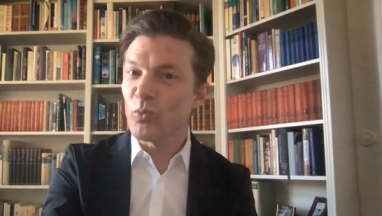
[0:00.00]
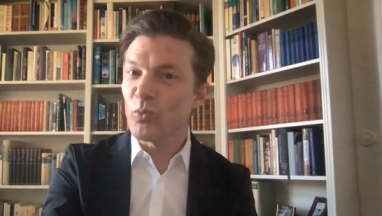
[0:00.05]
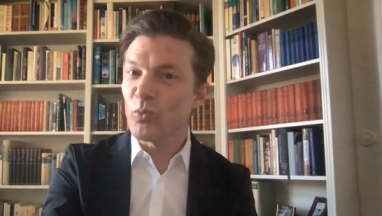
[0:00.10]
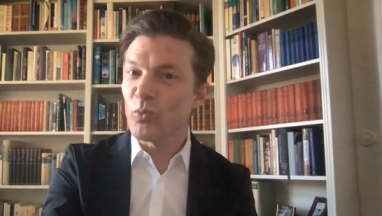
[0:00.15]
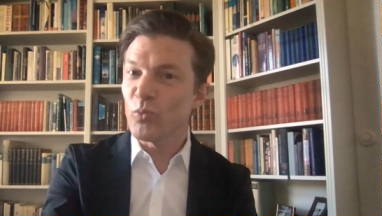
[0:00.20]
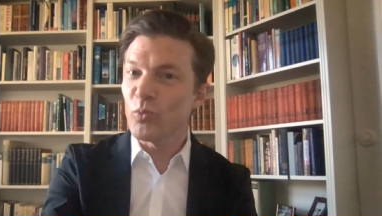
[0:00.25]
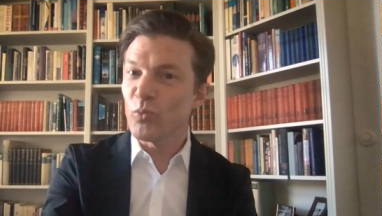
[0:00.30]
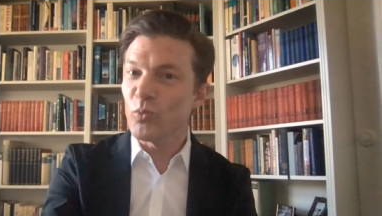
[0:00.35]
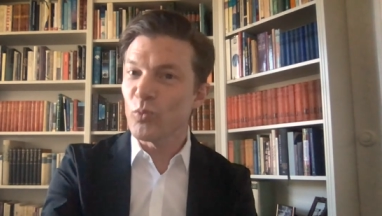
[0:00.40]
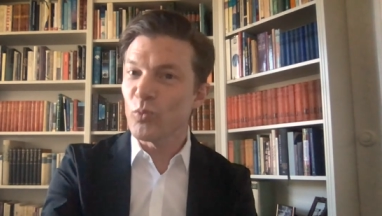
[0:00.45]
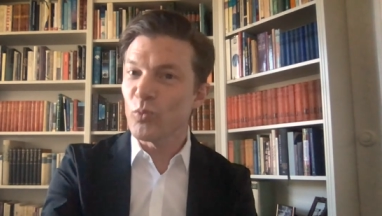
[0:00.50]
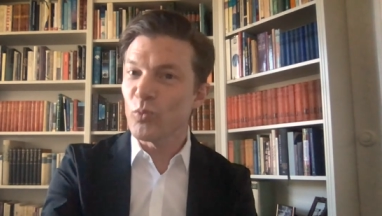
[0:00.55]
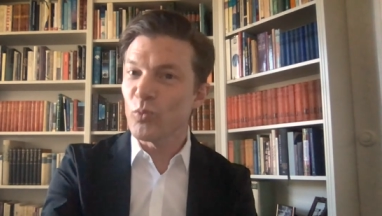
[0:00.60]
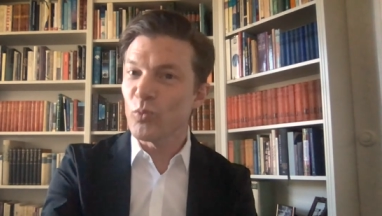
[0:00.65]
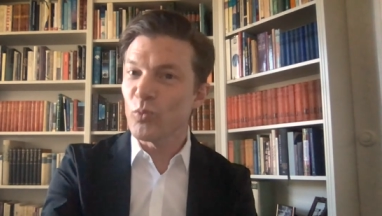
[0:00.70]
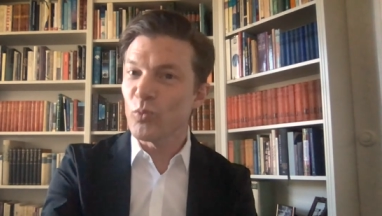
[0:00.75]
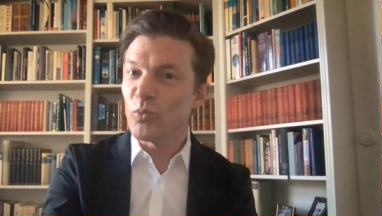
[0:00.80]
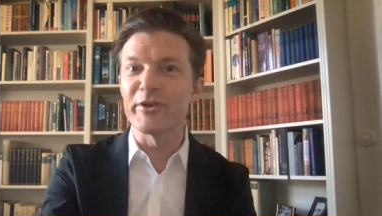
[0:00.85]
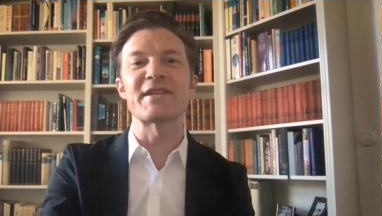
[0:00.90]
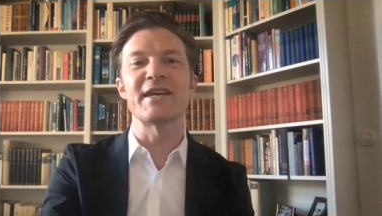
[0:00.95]
1%,
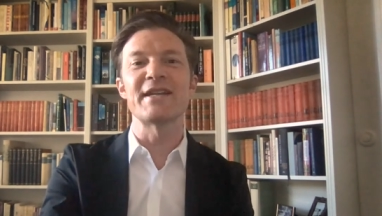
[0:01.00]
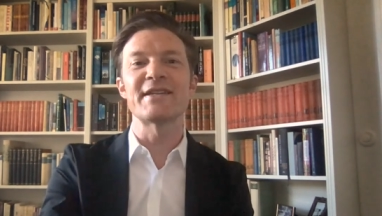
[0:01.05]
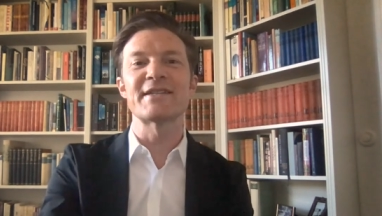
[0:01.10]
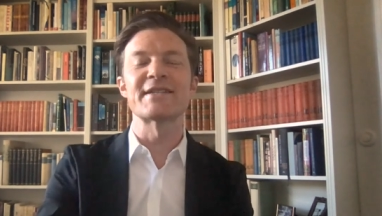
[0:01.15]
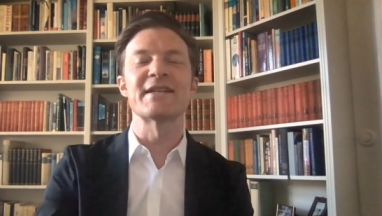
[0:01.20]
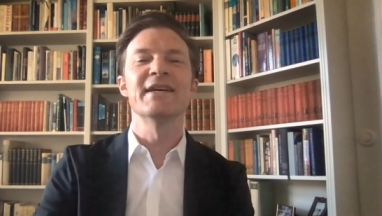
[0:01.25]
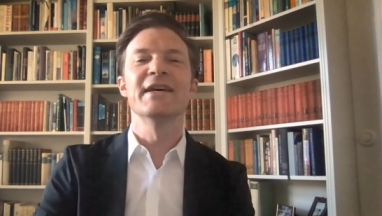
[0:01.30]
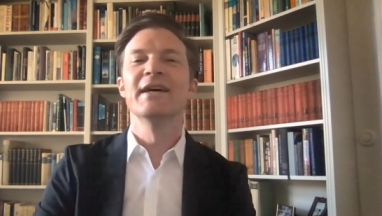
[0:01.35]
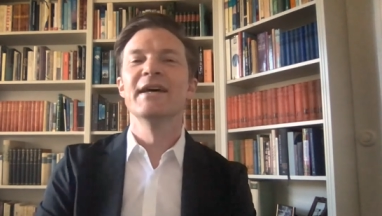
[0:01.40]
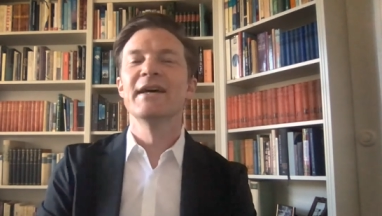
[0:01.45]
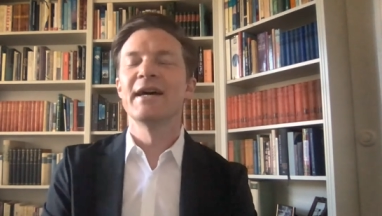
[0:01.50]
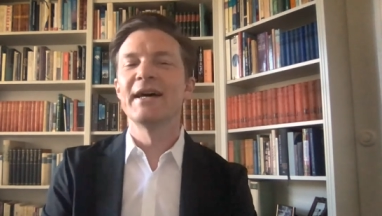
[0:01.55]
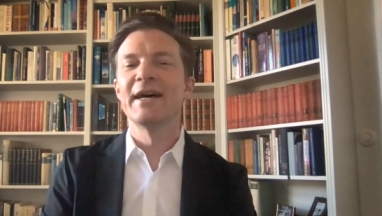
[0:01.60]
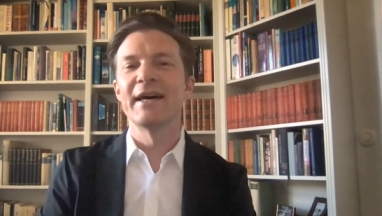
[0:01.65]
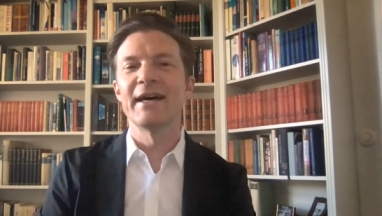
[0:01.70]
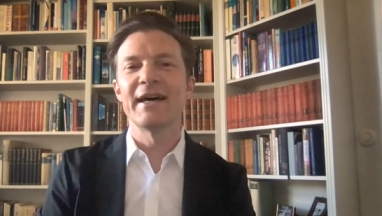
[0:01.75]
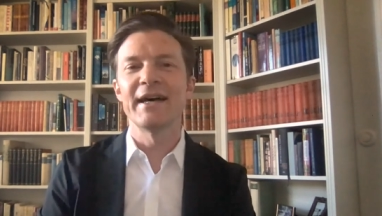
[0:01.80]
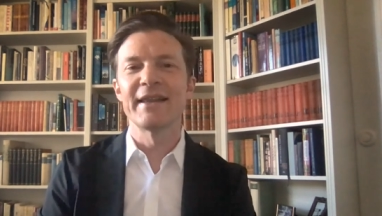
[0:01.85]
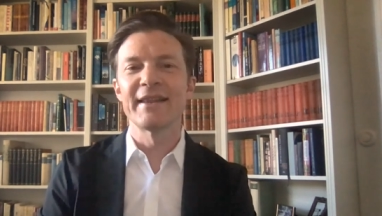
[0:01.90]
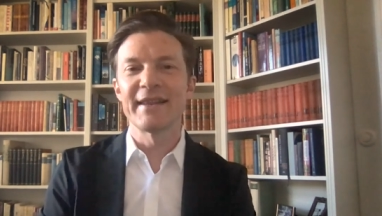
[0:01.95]
uh,
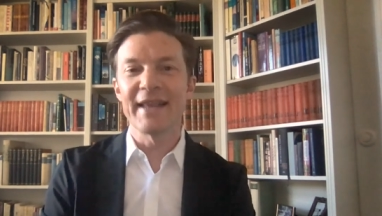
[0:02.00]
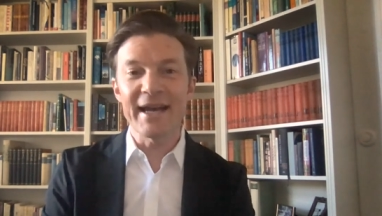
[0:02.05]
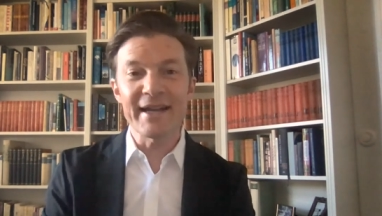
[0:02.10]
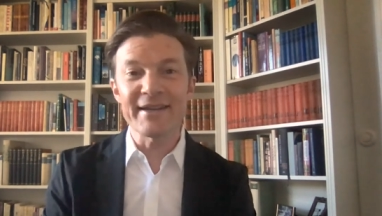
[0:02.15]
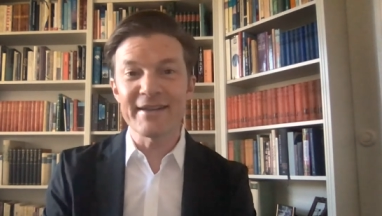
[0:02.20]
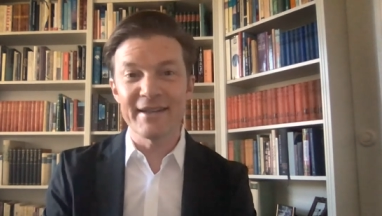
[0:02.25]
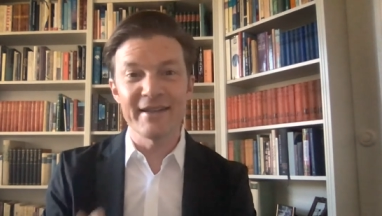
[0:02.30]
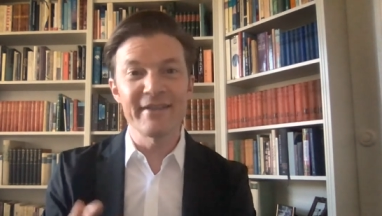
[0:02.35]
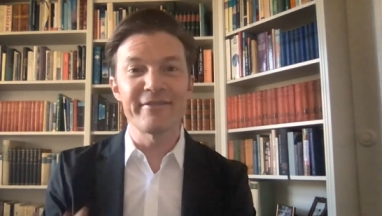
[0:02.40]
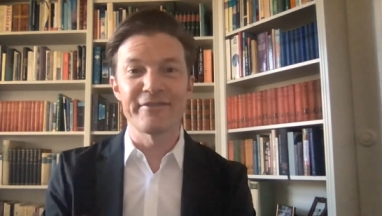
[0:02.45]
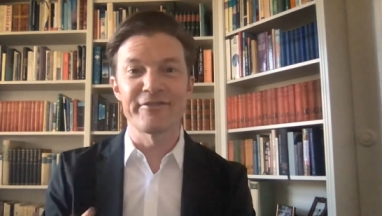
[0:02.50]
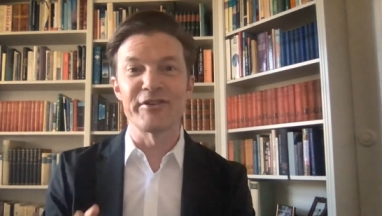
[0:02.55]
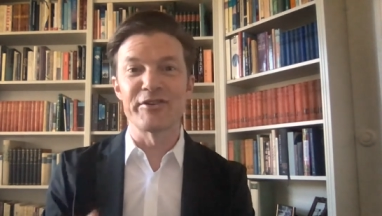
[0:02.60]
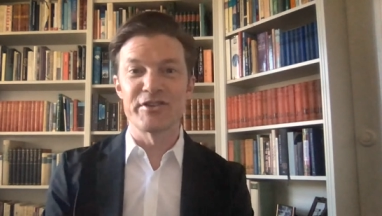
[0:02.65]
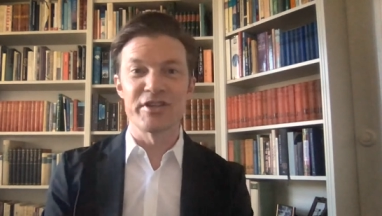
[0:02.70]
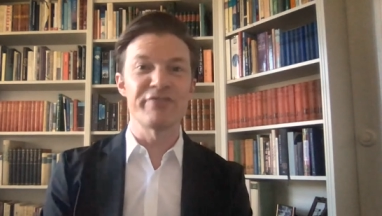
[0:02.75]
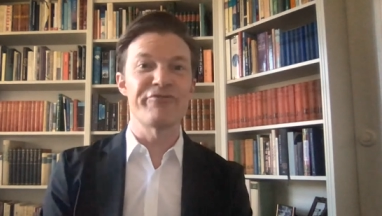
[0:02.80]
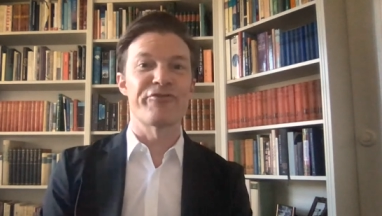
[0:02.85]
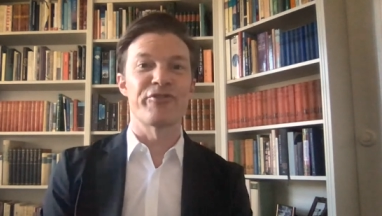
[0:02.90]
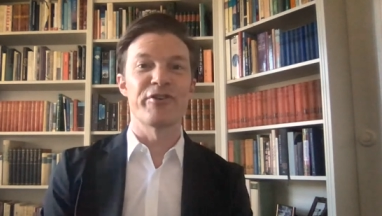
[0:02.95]
and that is the
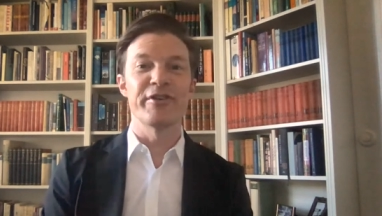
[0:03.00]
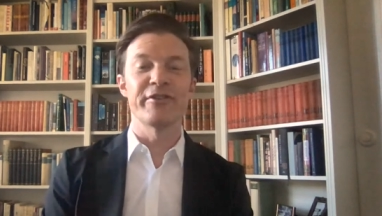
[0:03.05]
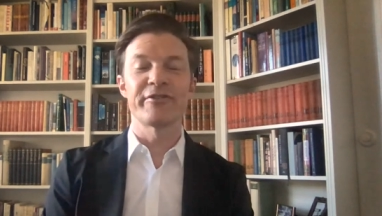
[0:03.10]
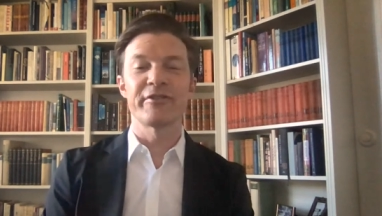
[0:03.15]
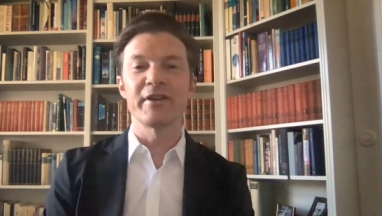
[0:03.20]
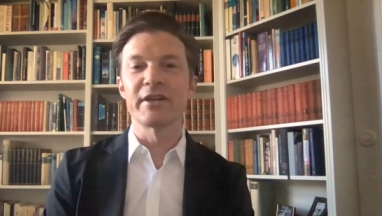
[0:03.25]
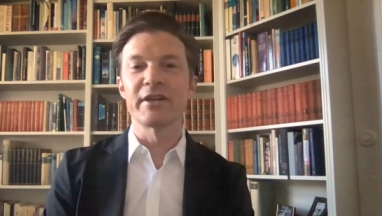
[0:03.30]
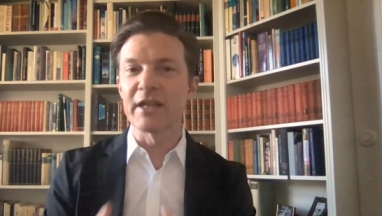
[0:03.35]
difference.